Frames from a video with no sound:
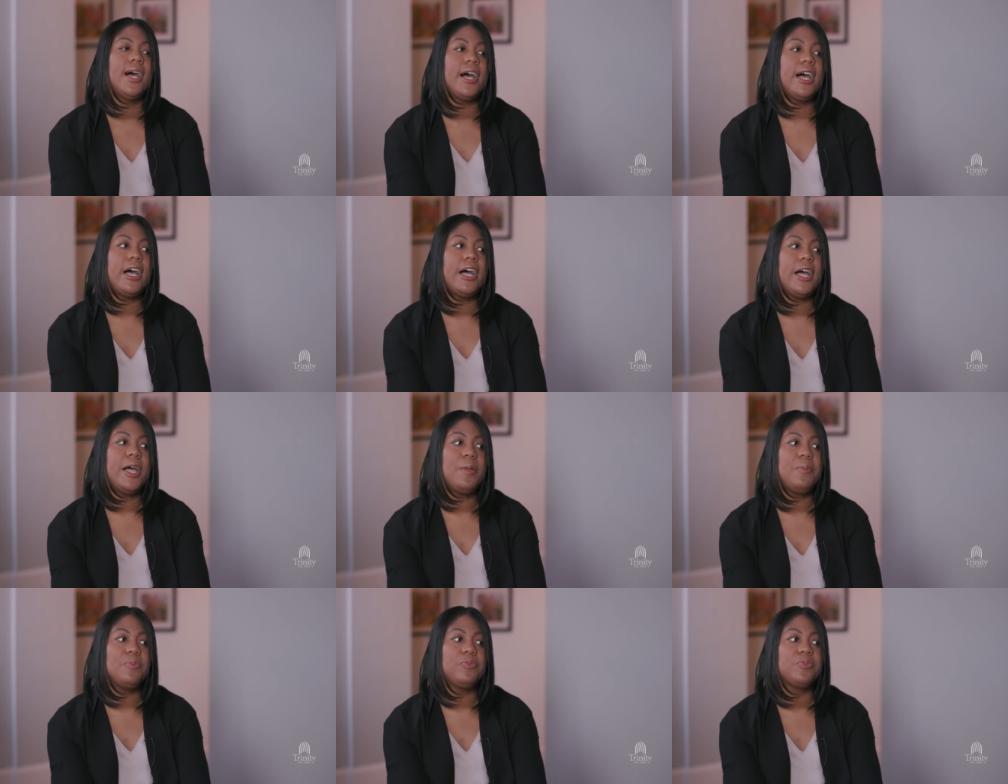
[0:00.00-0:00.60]

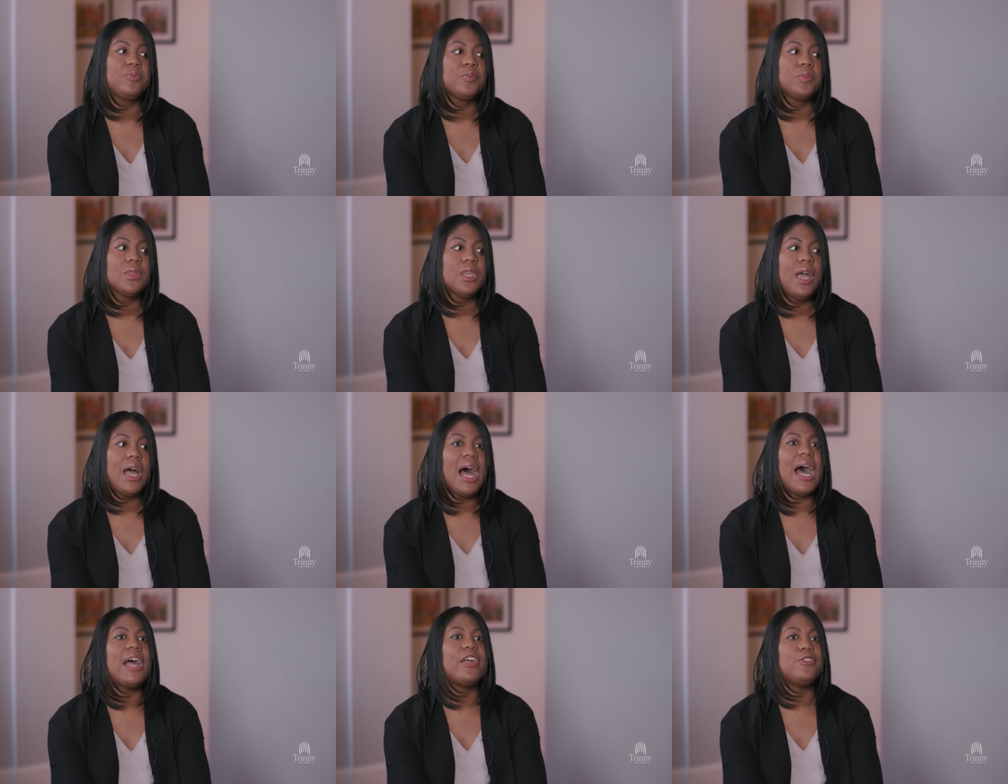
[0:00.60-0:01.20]
Um,
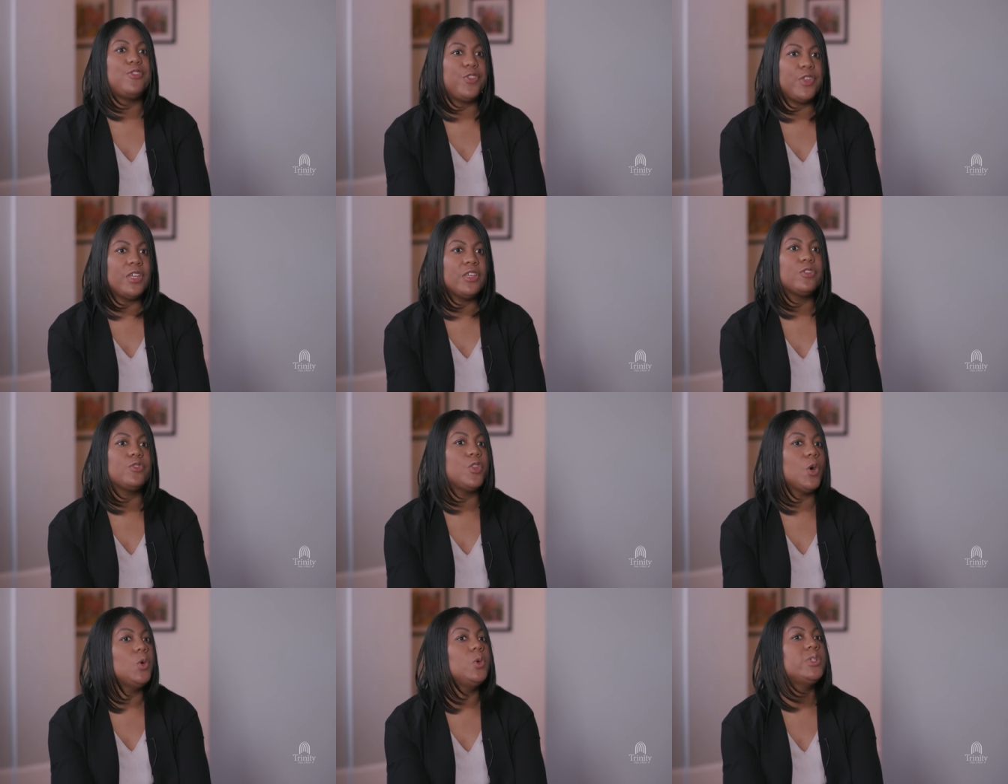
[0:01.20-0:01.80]
I
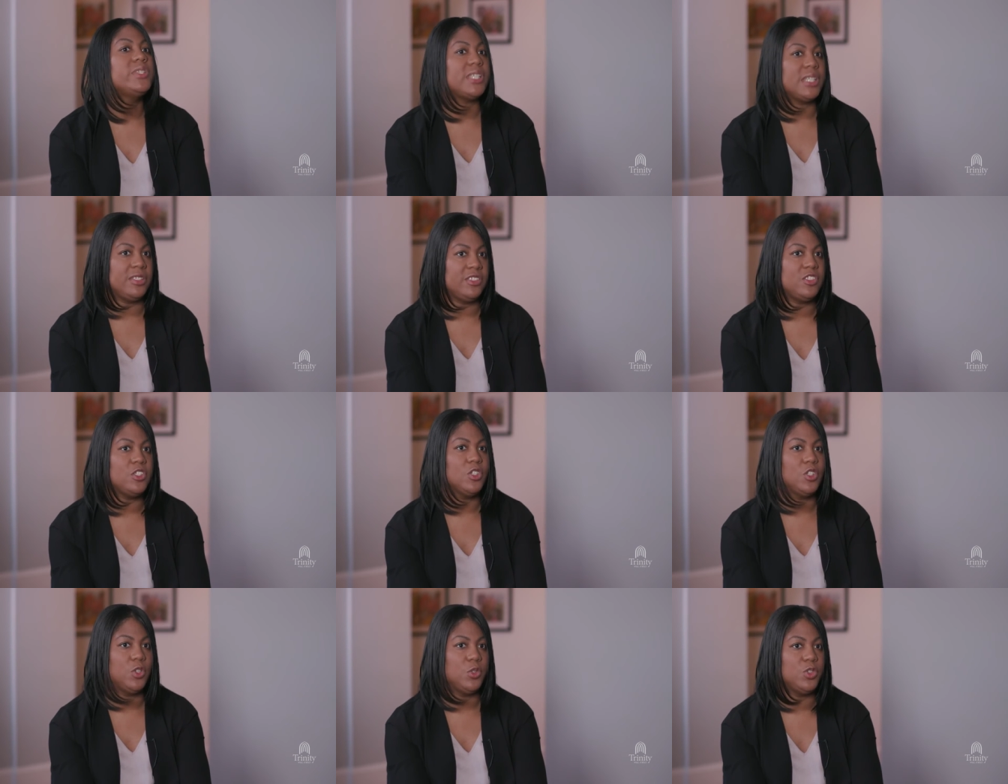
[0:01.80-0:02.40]
think those
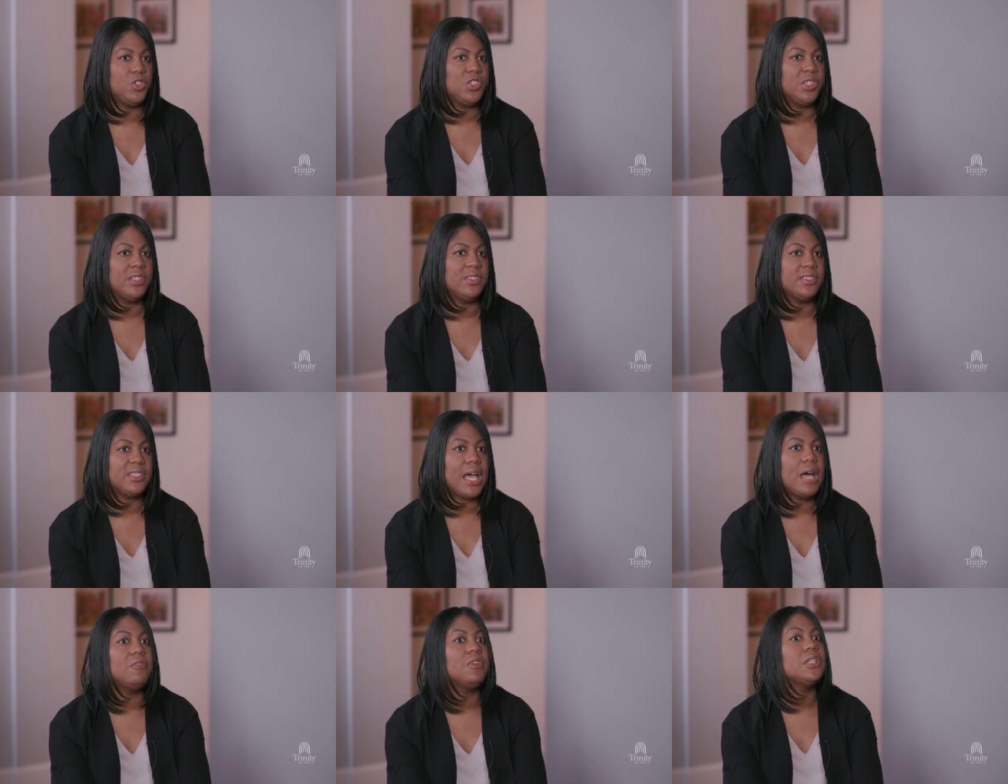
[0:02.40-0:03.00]

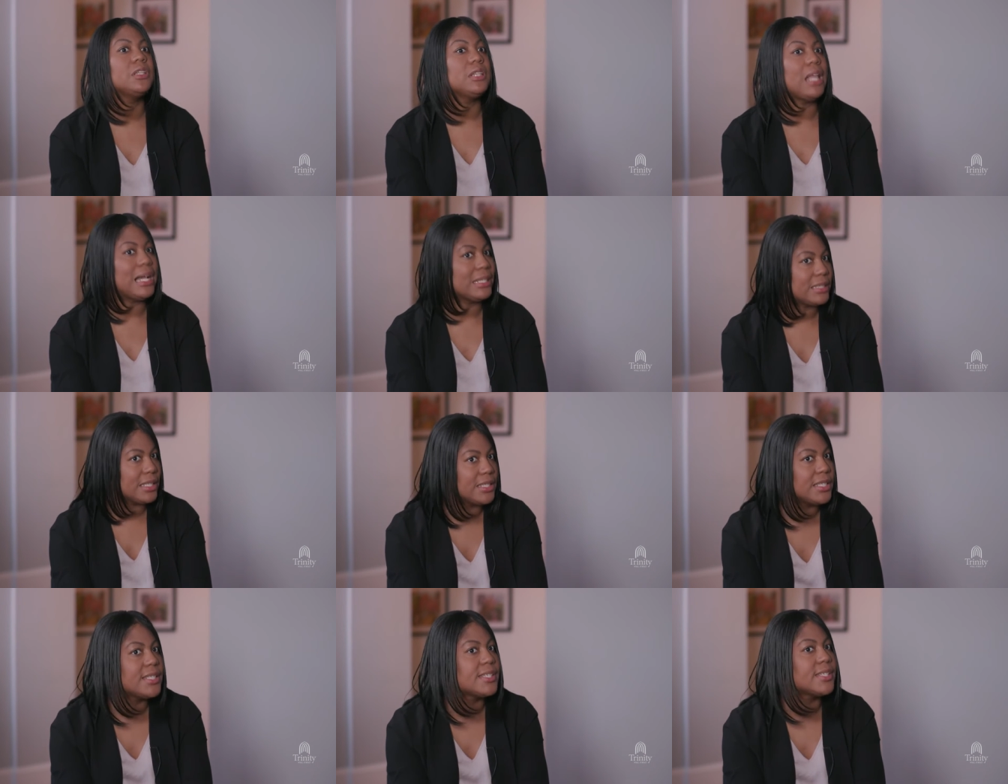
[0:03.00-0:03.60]
institutions have a
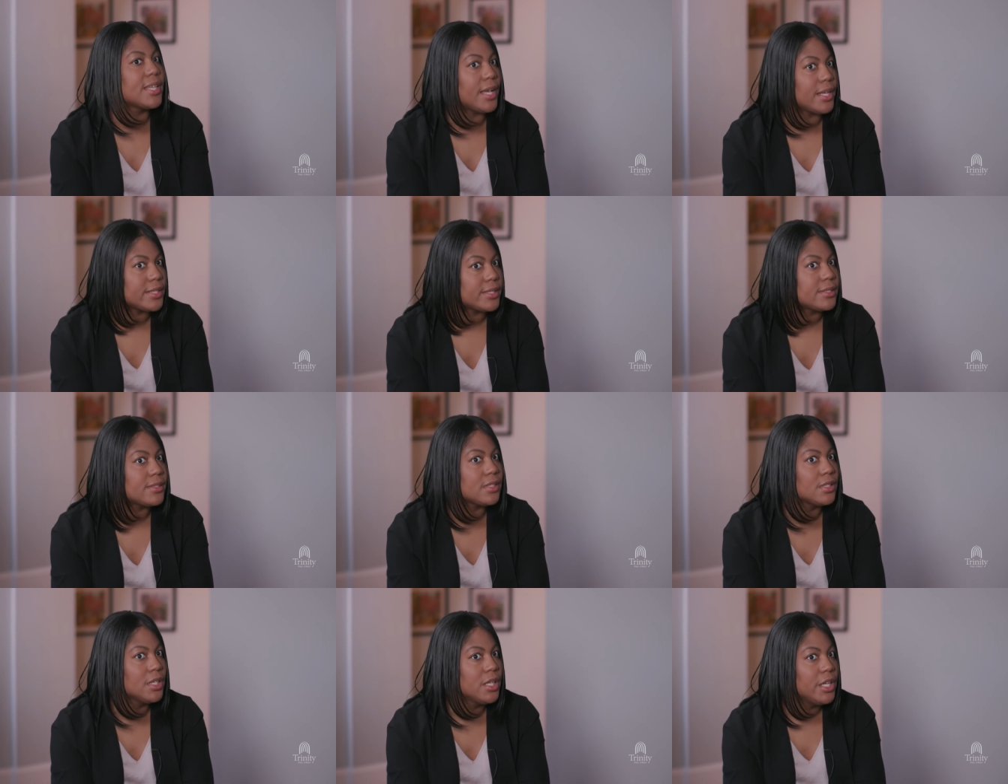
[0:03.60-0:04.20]
lot to
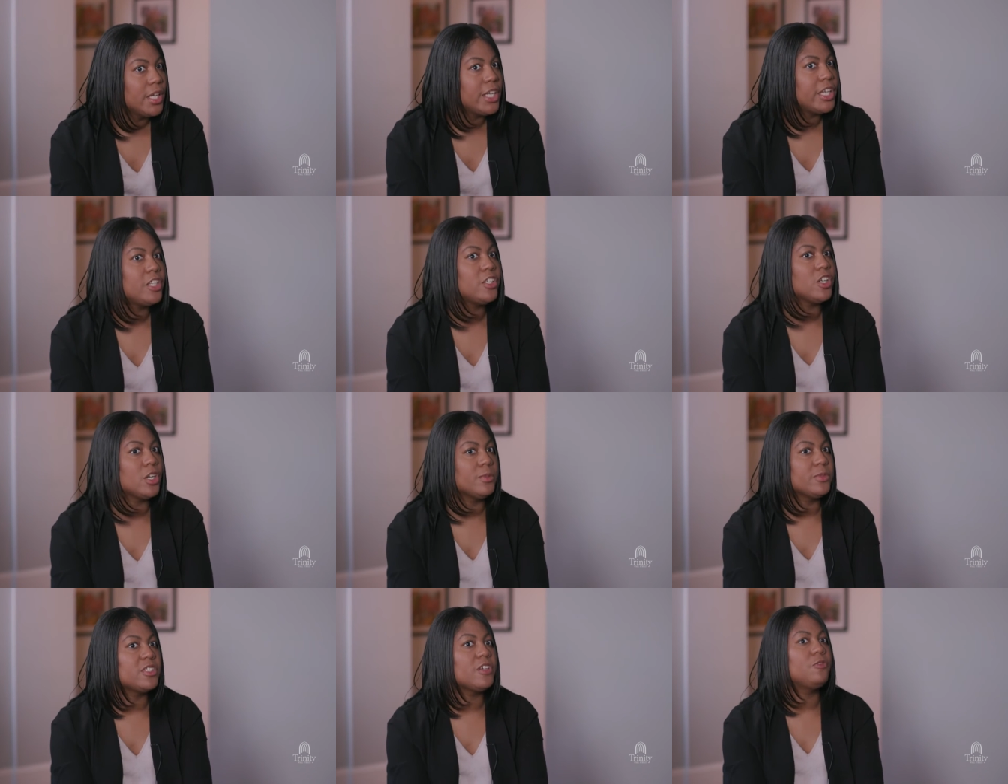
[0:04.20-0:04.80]
discuss in
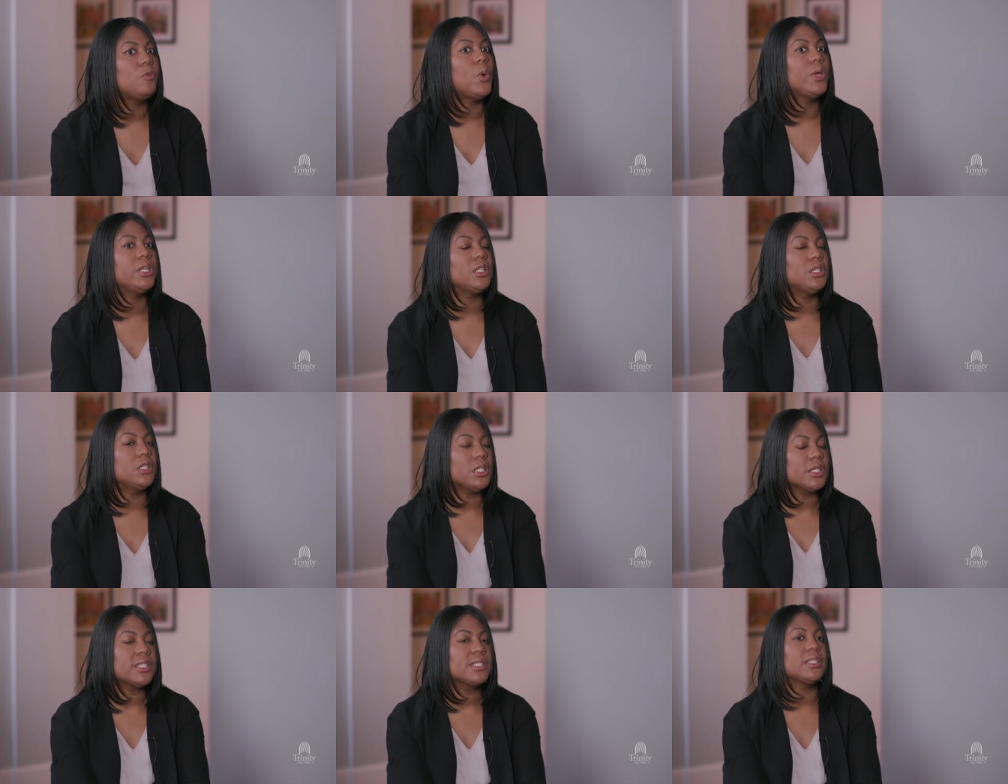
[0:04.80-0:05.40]
terms of what it
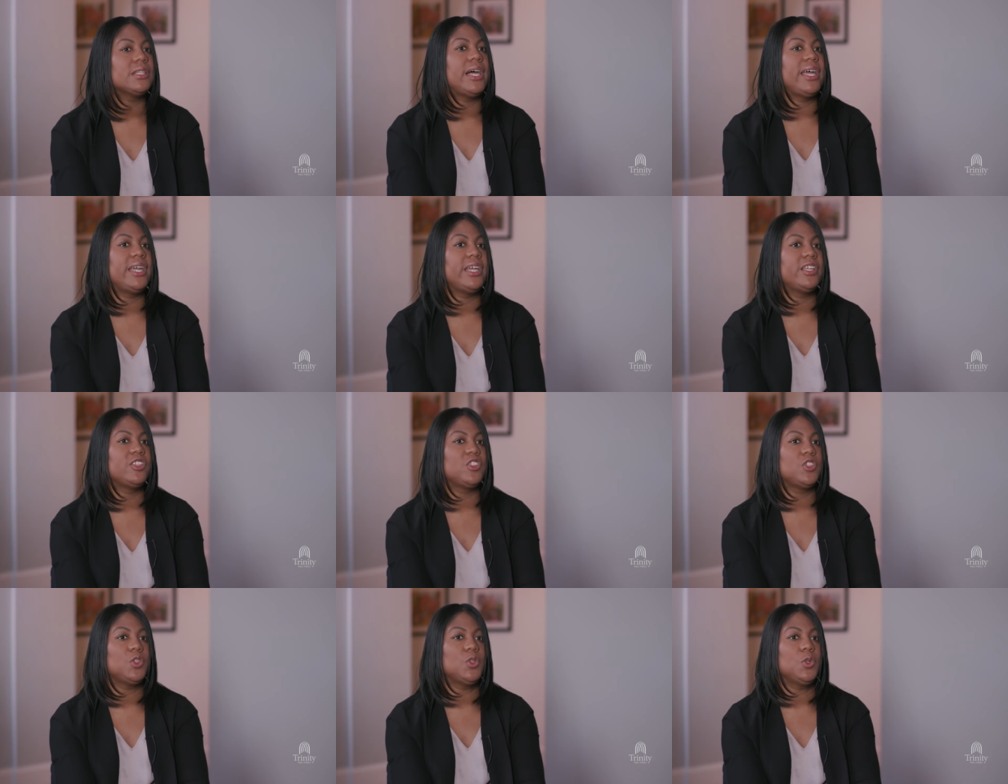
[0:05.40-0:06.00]
looks
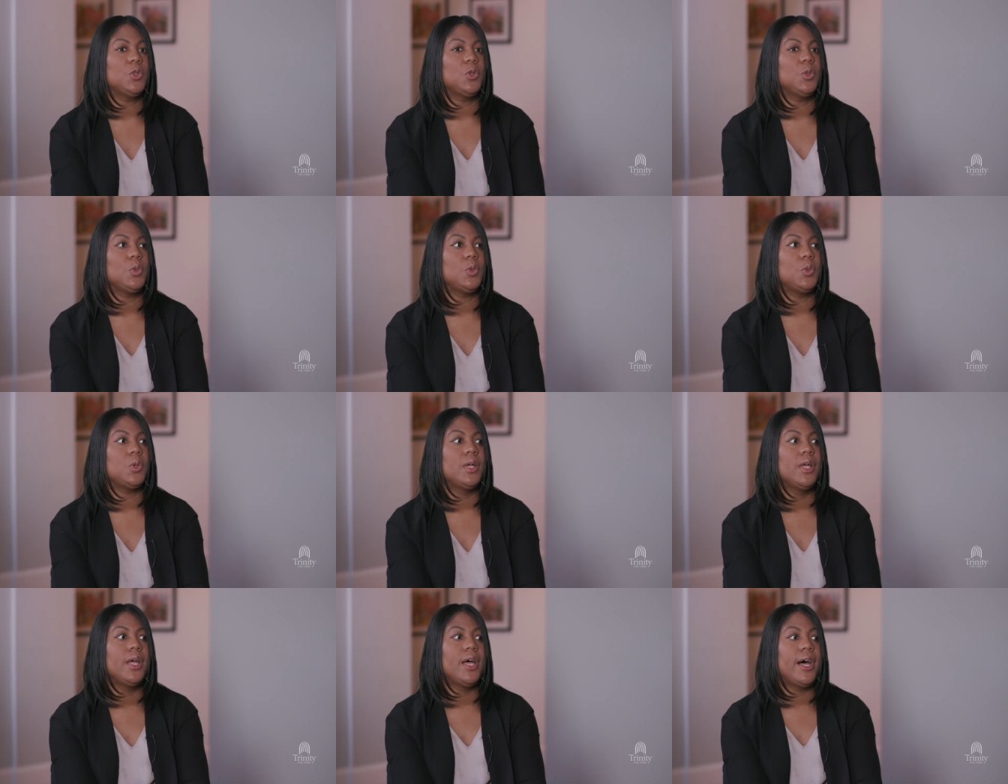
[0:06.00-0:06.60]
like
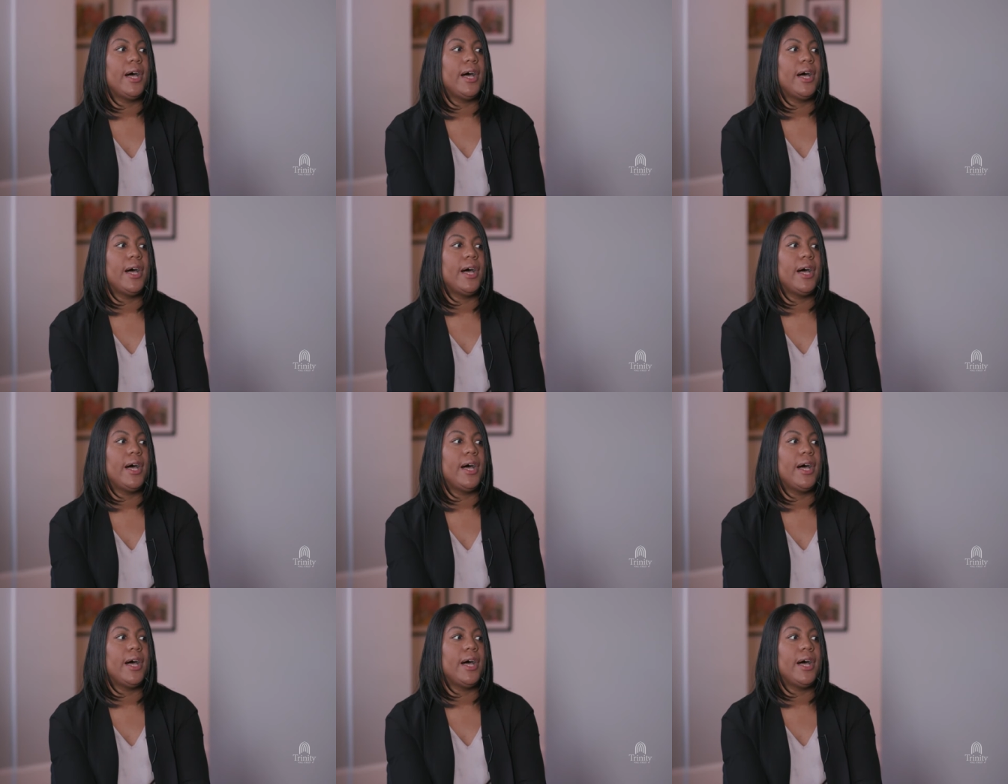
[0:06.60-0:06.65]
to